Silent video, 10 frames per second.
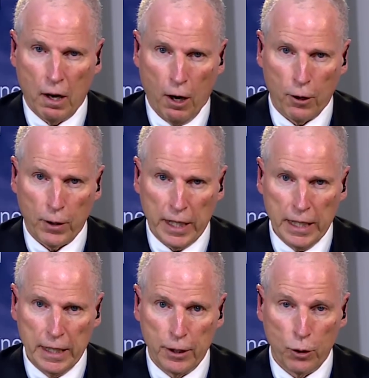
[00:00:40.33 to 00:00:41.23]
are
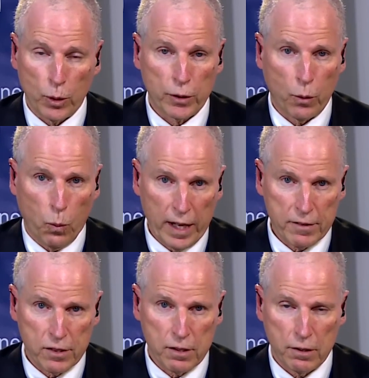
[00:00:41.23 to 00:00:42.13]
in
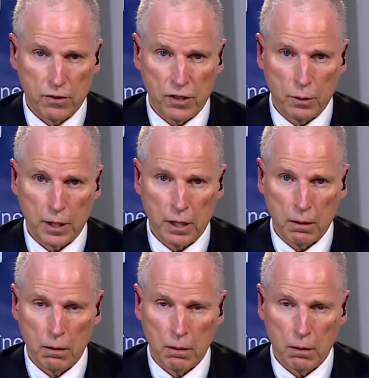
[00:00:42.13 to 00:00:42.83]
northwest Syria